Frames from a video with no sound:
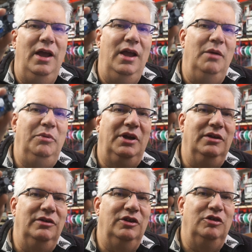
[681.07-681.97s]
And because
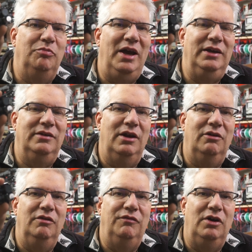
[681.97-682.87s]
of the spikes that are
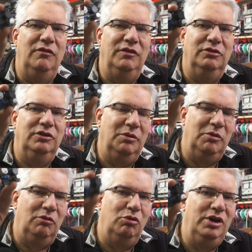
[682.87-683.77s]
involved, this one's going to
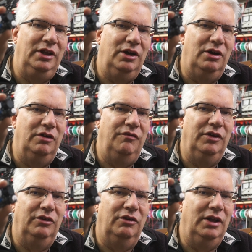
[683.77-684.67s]
be really hard to
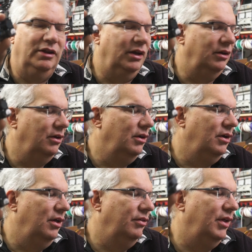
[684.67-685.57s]
filter out that,
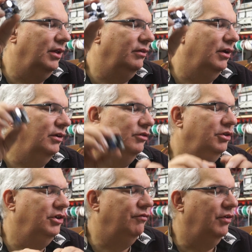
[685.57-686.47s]
that uh,
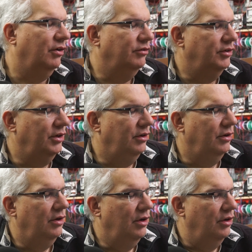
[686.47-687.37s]
switching frequency.
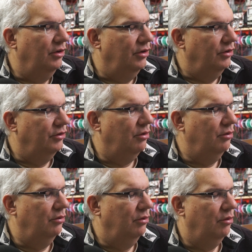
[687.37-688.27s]

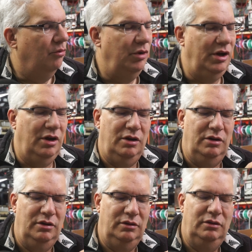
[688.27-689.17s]
So we are
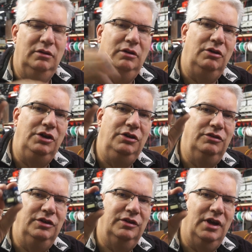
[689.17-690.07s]
going to use
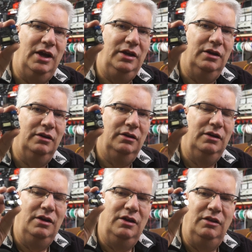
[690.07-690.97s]
this guy here
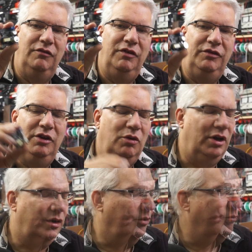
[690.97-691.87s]
the 15
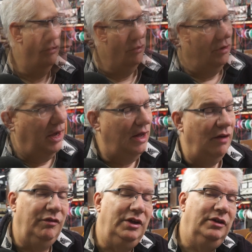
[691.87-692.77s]
water. I
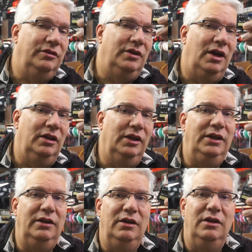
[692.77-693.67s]
have these uh,
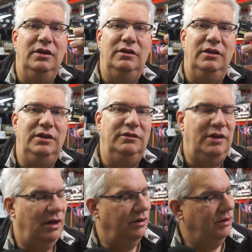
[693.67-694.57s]
link to these
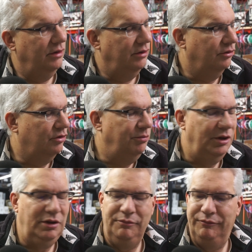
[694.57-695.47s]
down in the description.